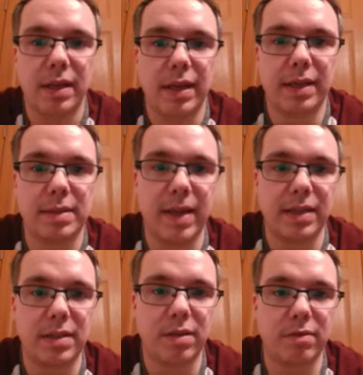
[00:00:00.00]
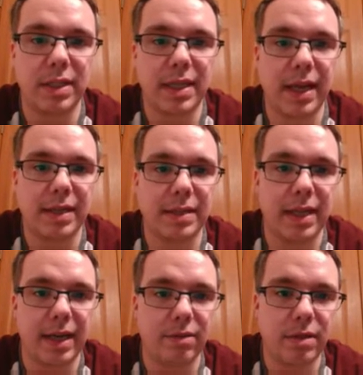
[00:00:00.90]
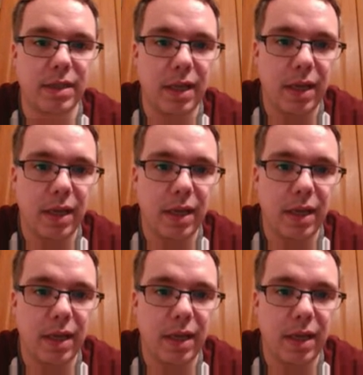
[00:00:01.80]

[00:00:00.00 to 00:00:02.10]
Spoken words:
the x minus 3's cancel out,